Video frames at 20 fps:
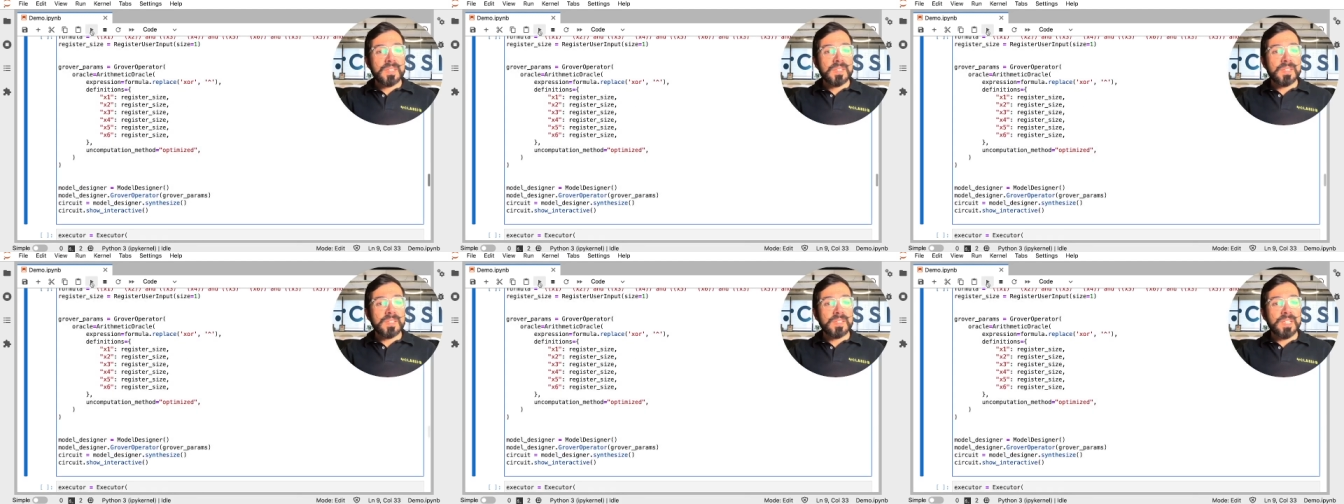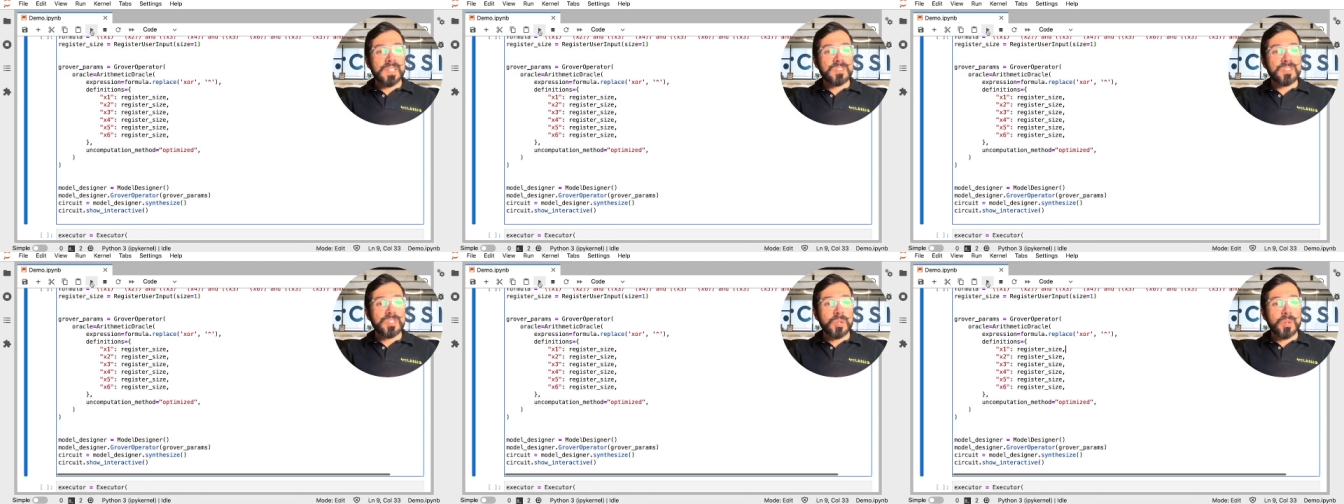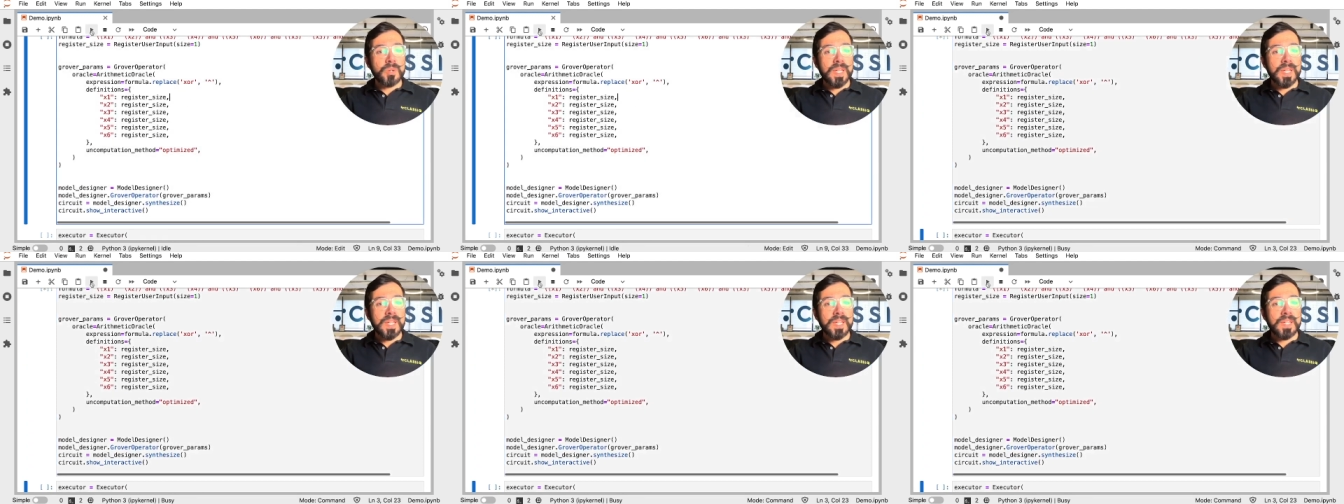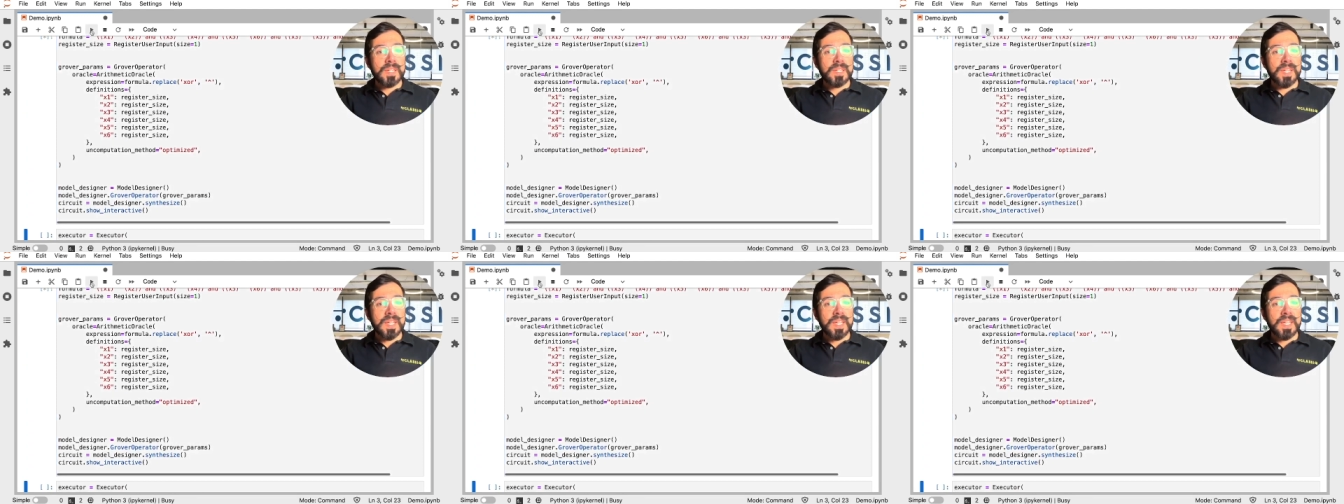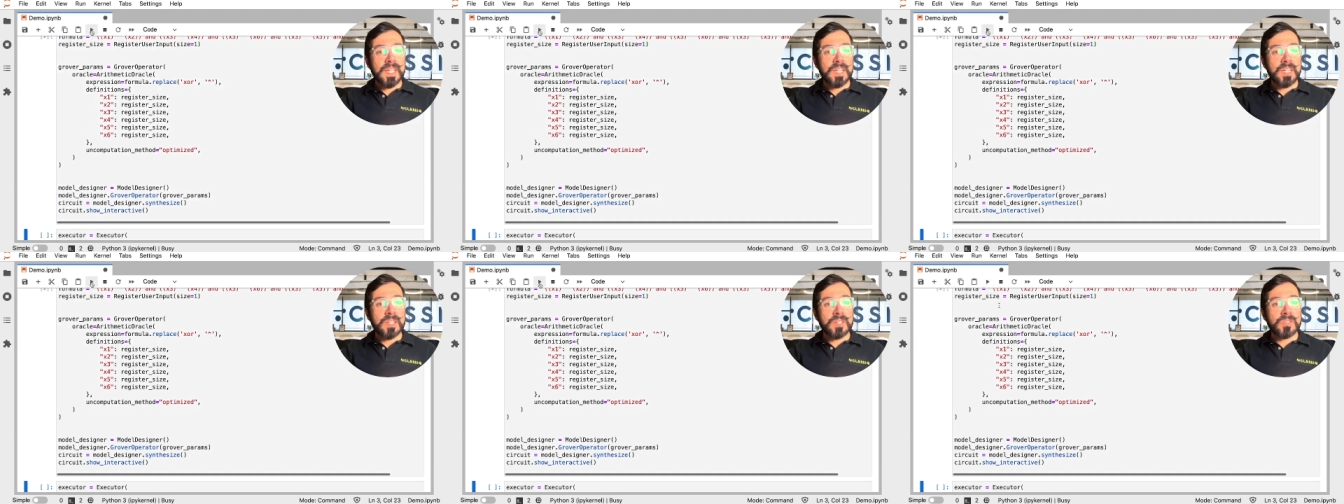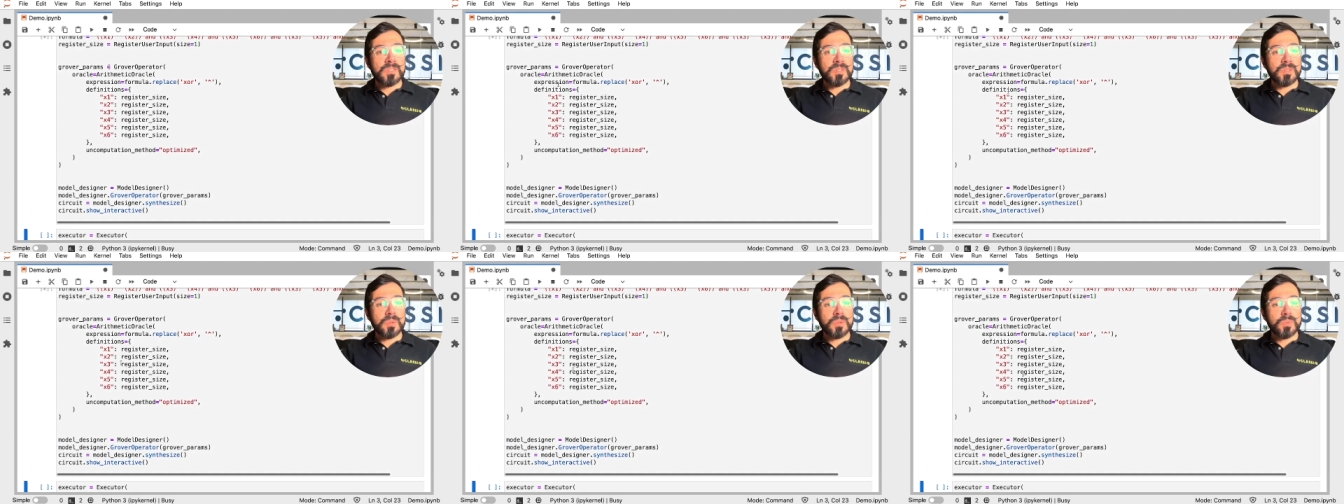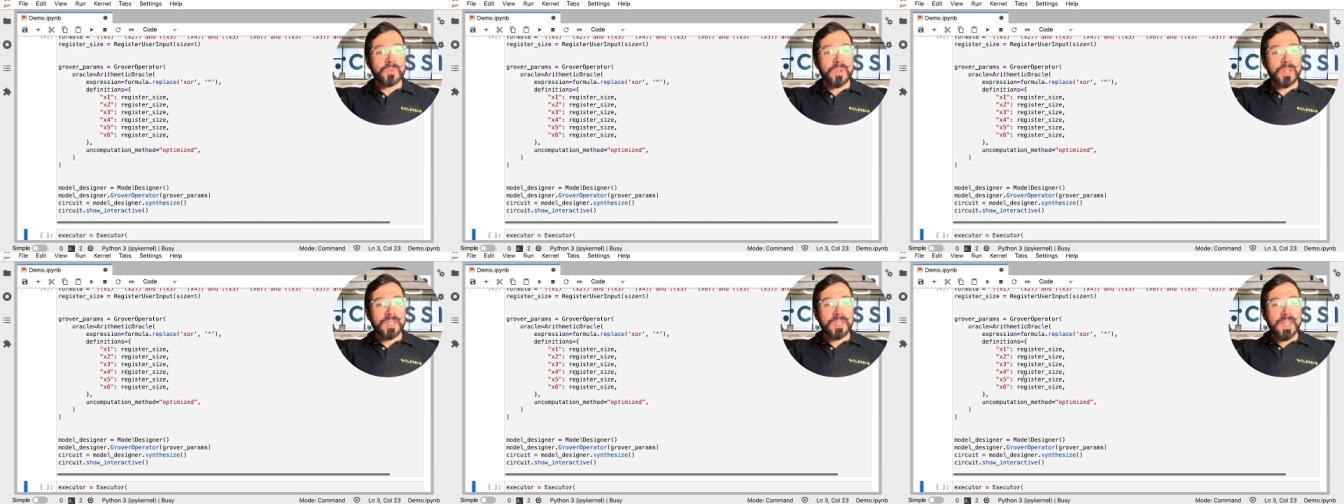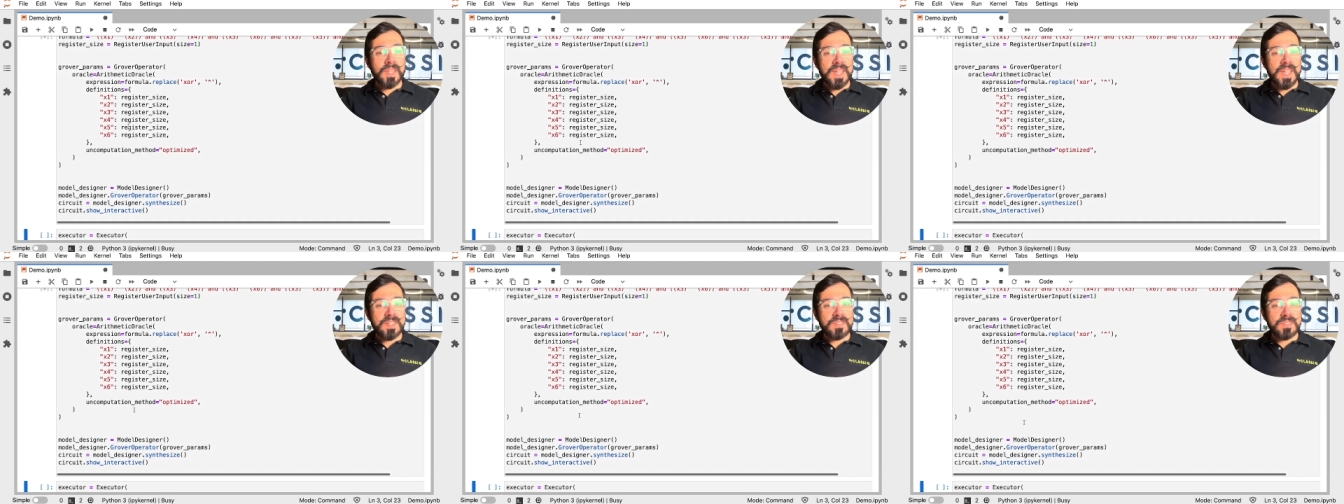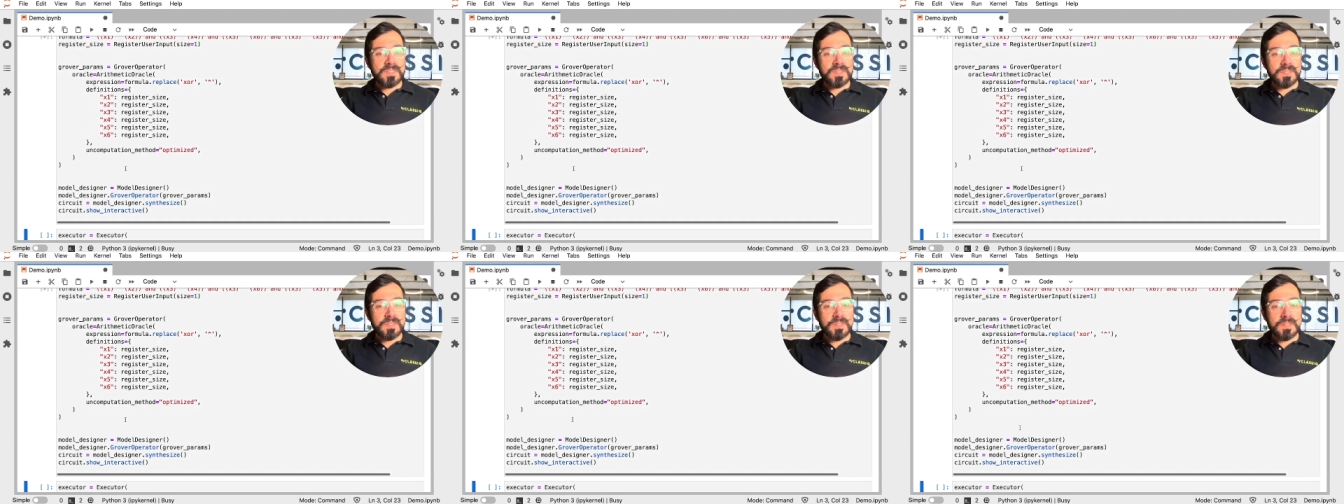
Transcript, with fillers: Let's go ahead and run that.